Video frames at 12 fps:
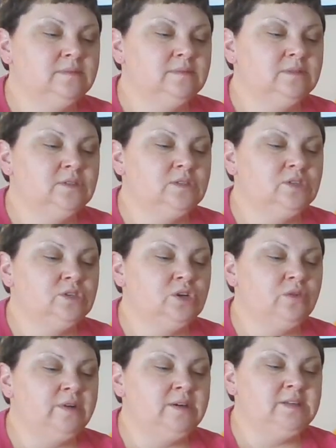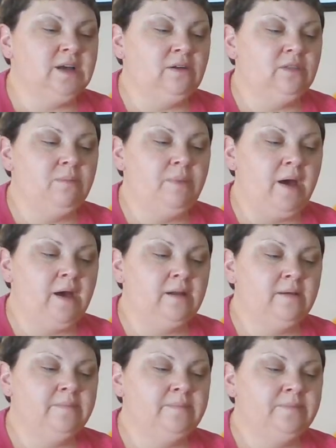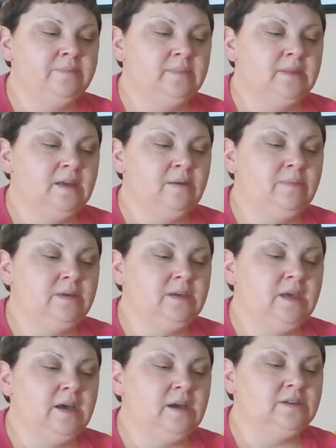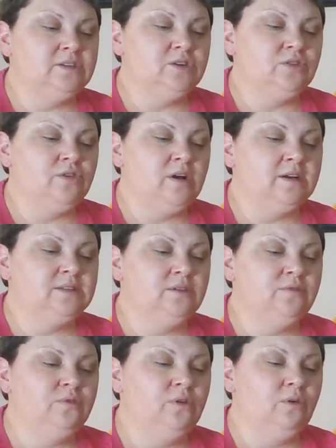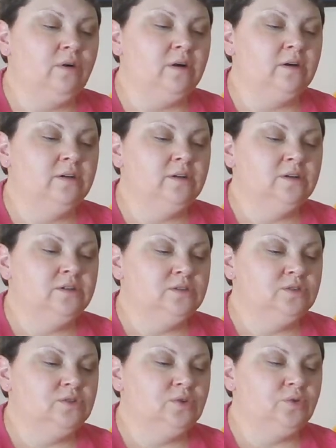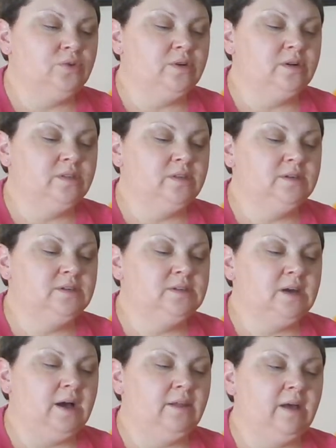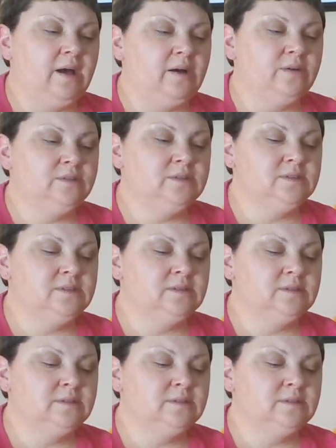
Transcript: scurried down the bed, and began to cross the floor toward the dollhouse.